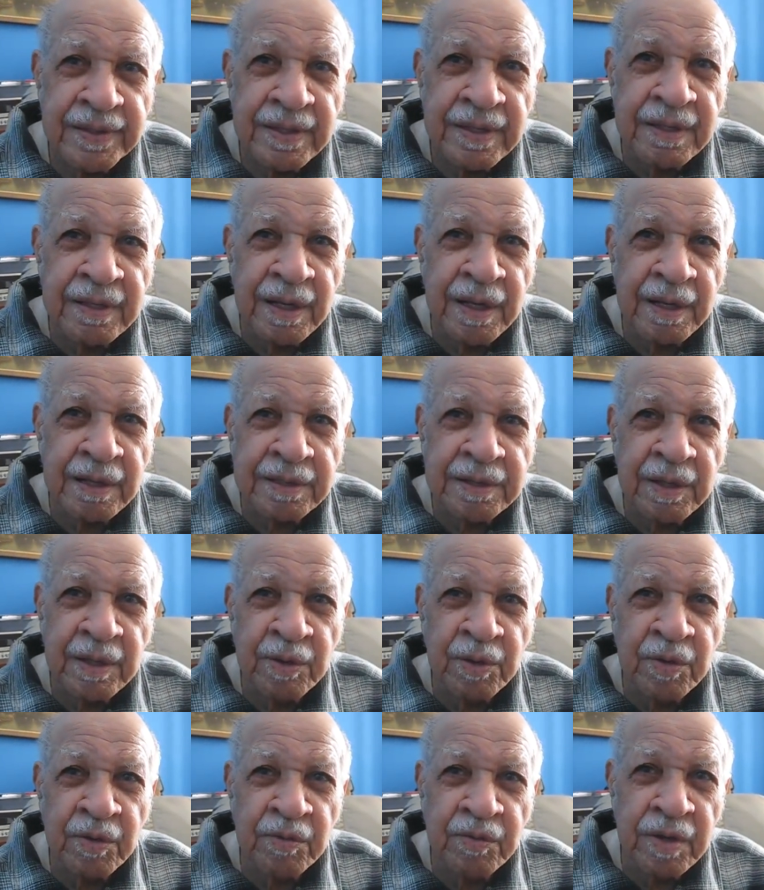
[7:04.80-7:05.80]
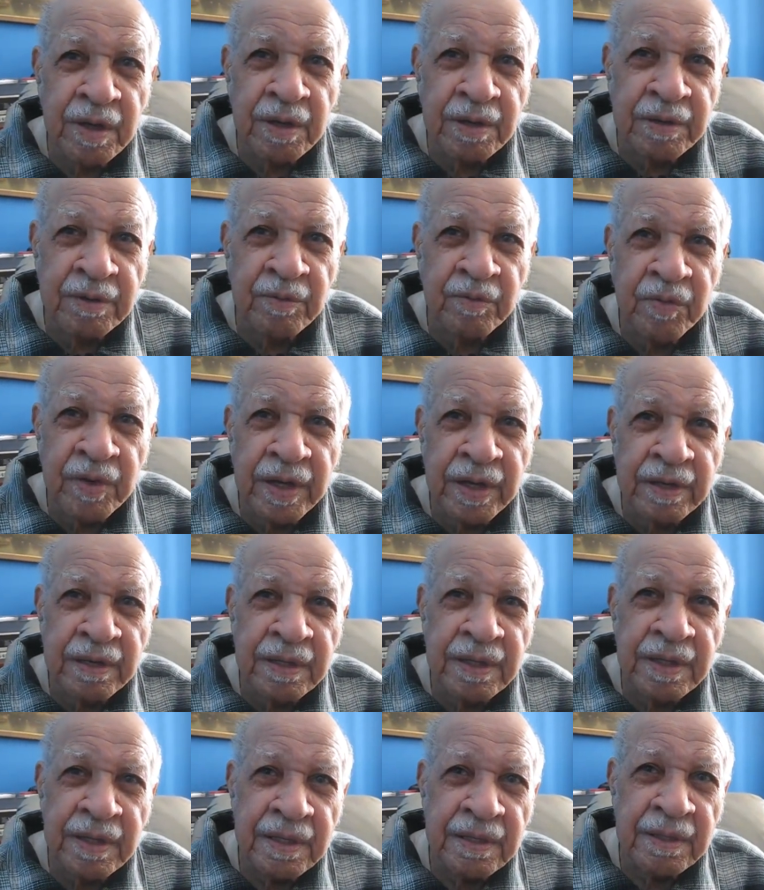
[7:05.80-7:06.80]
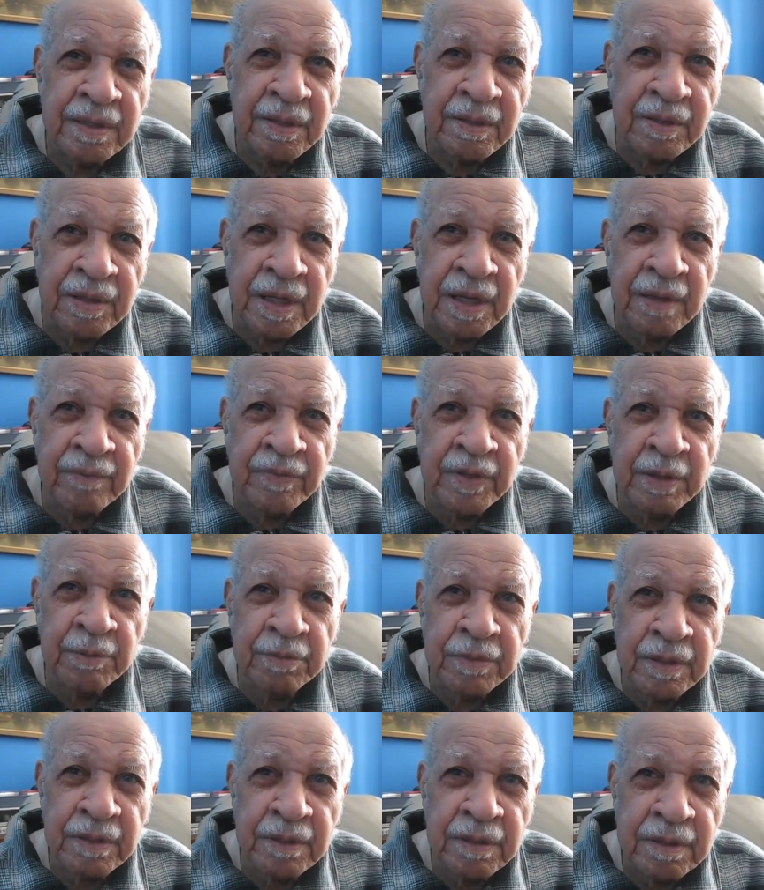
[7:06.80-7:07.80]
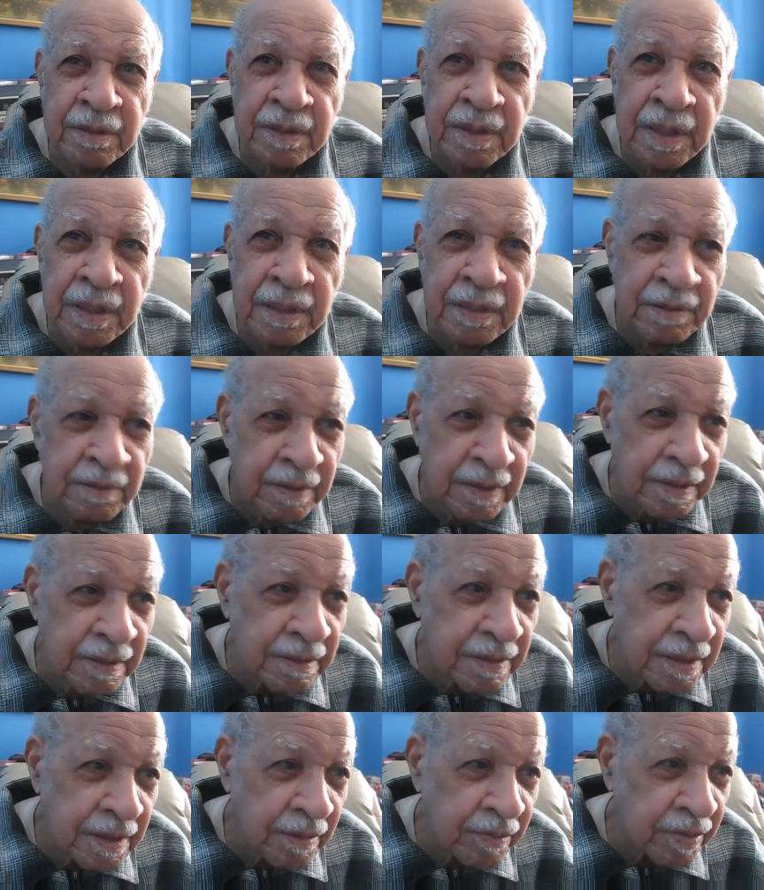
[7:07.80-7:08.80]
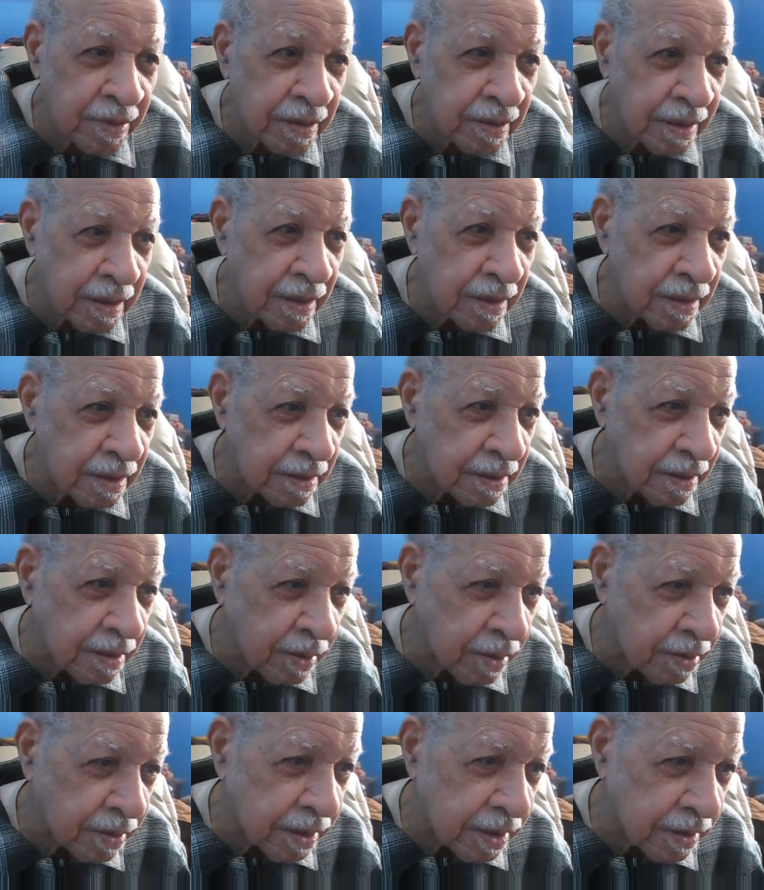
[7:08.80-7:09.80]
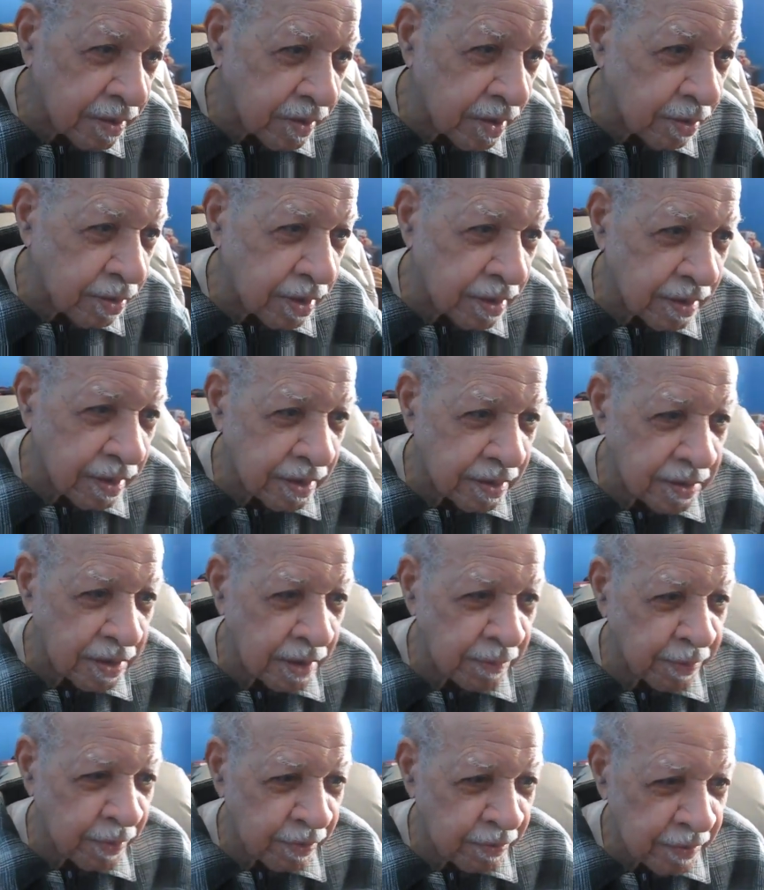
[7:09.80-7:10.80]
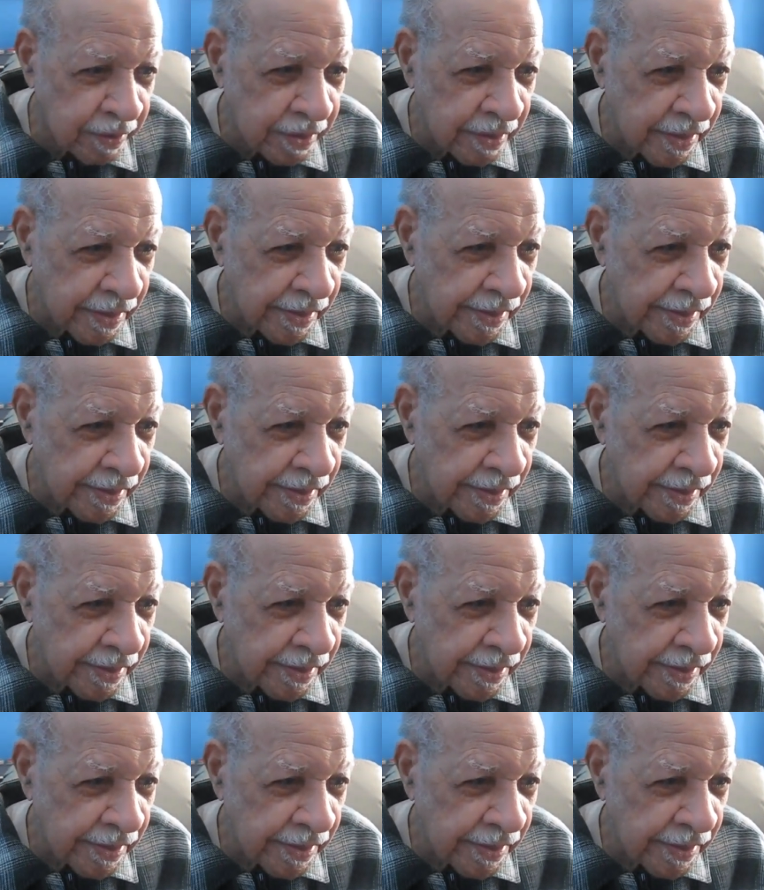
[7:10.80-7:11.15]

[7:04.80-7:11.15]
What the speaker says: And I turned around and went. Sam them looking at it, they were scared because they thought he could jump on me.